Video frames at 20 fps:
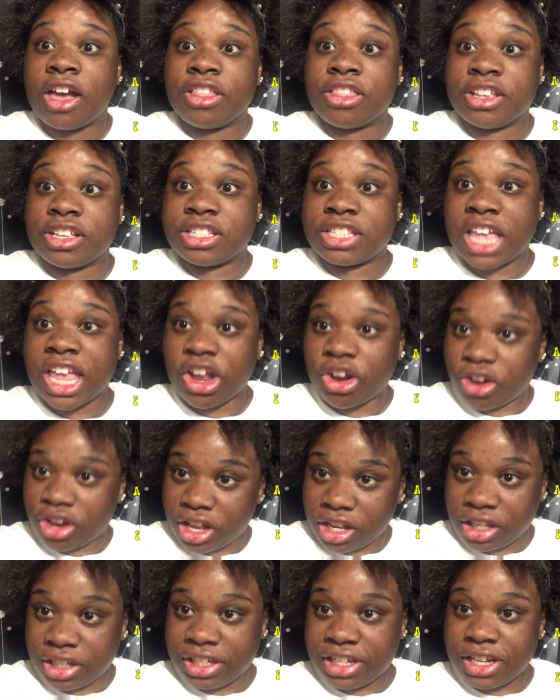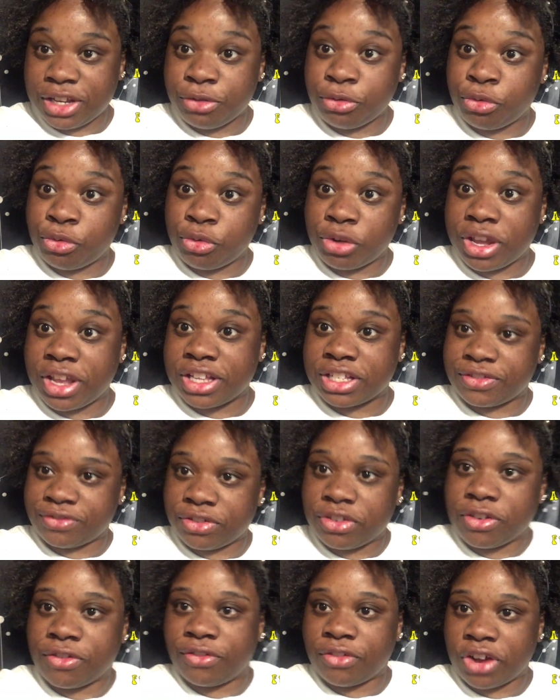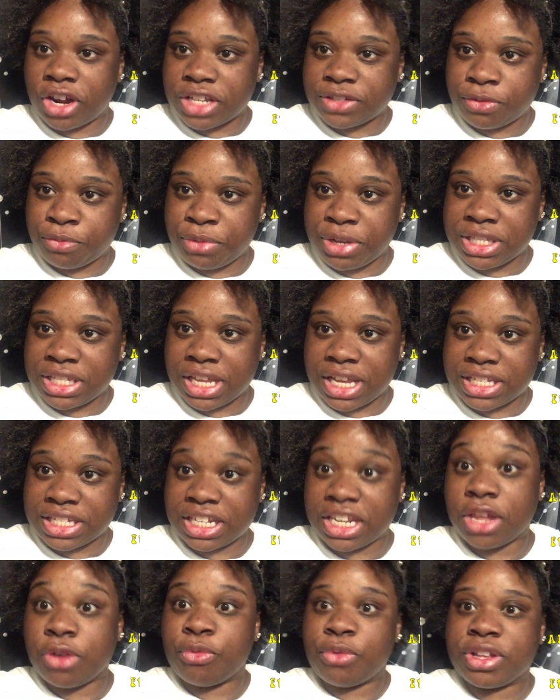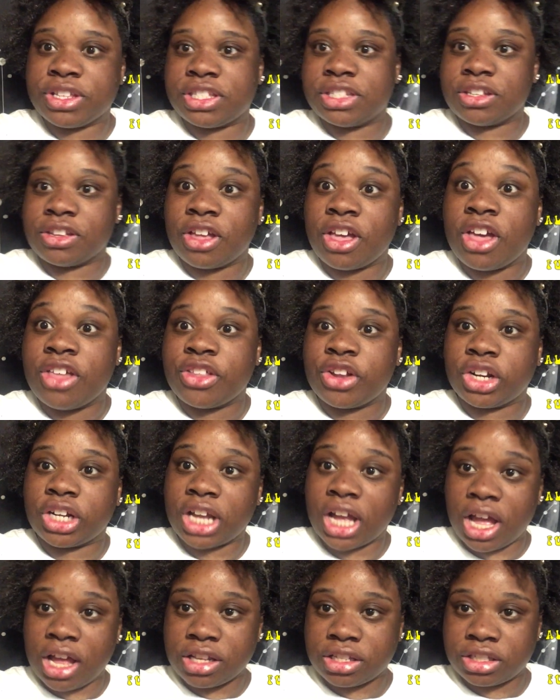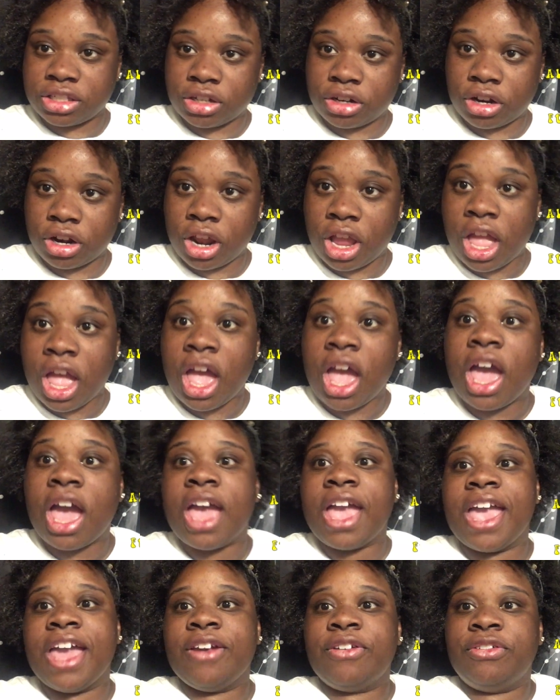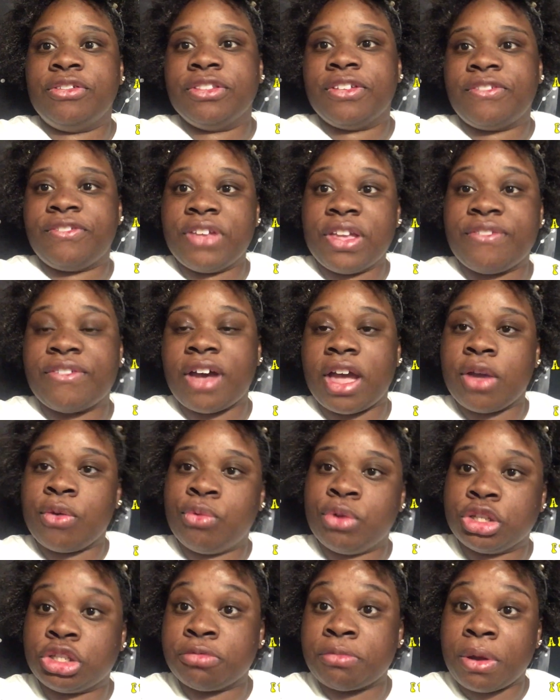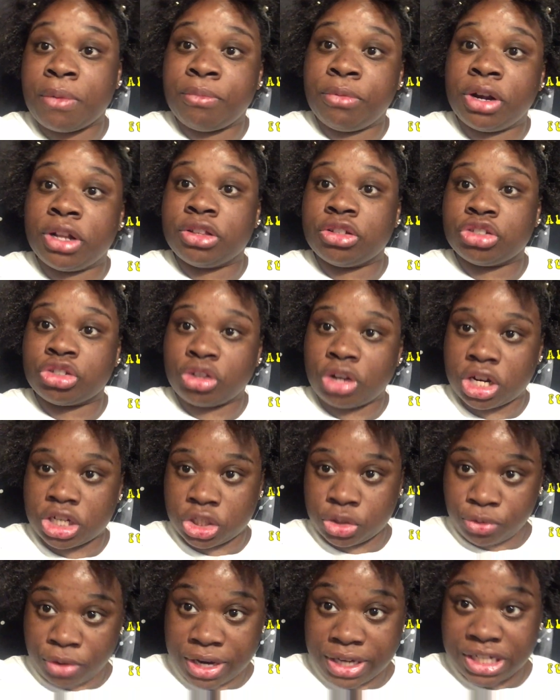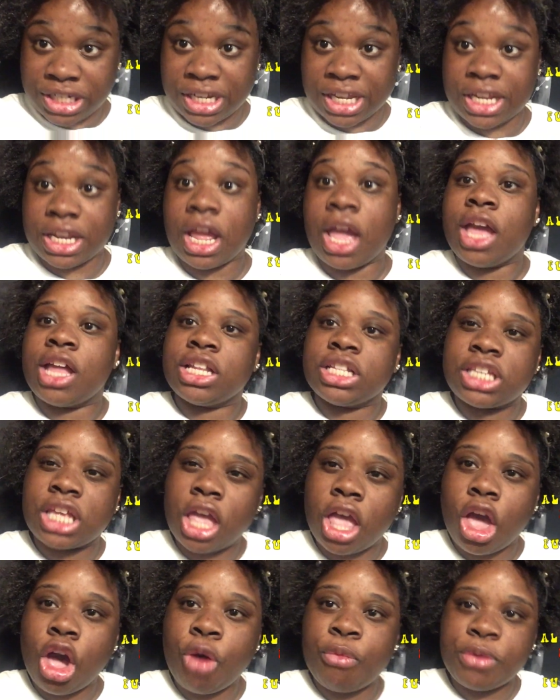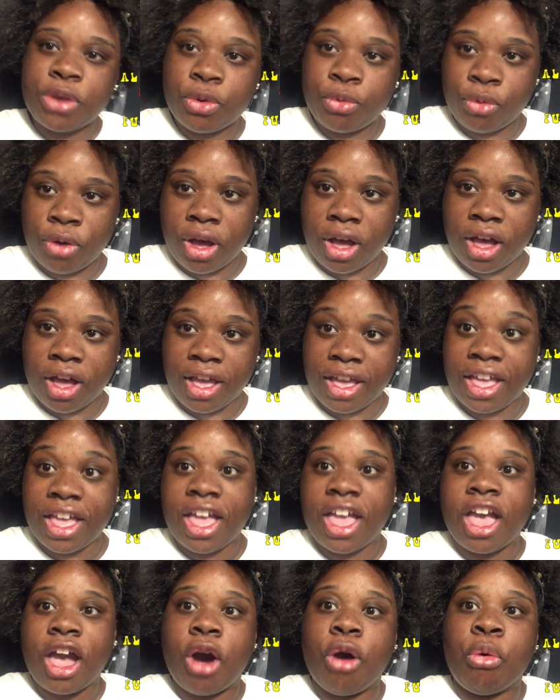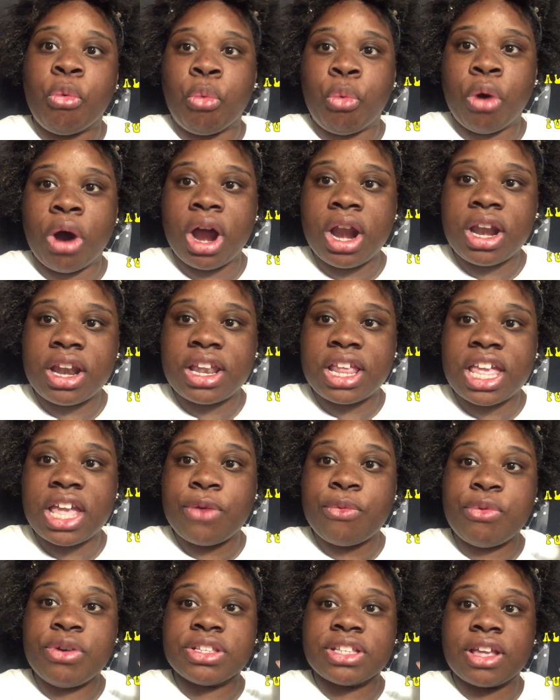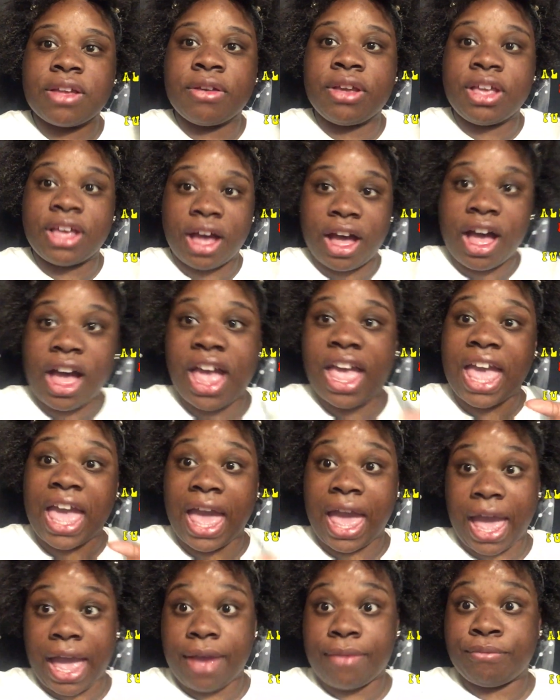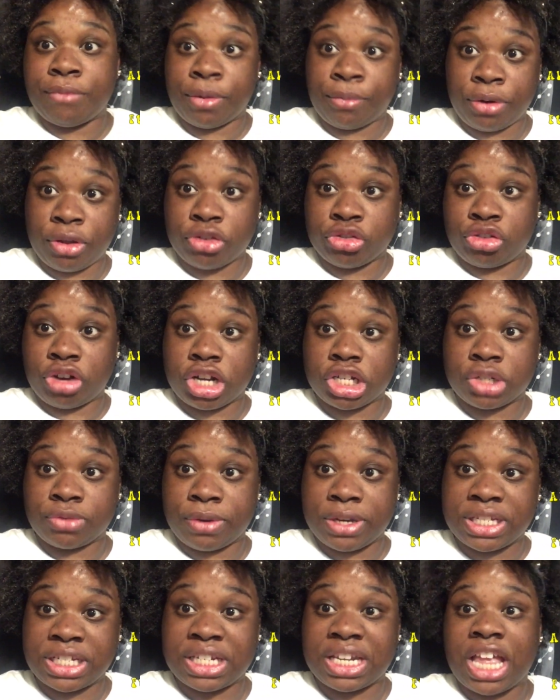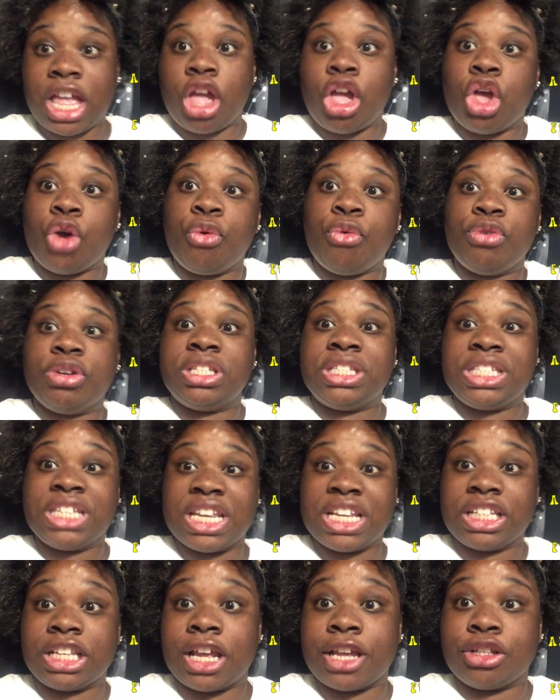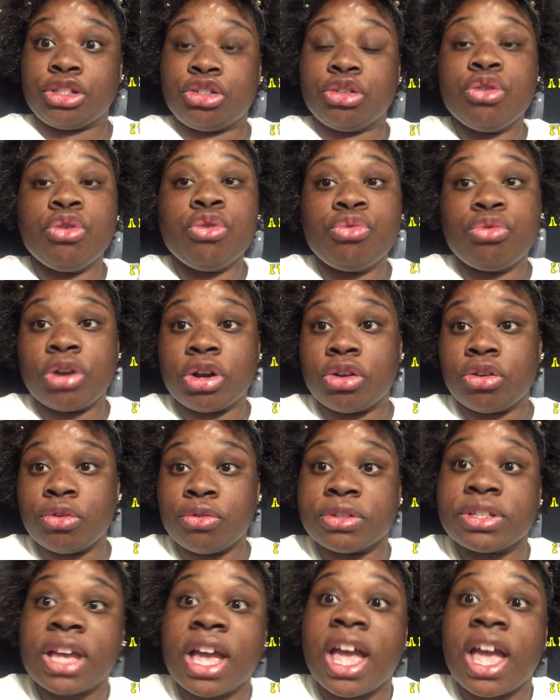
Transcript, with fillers: the singer Khalid, is you know friends with BTS, and he went to their concert. And on the fifth, I went to my brother's graduation. Tell me why. One, it was a guy at my brother's graduation who was sitting like two rows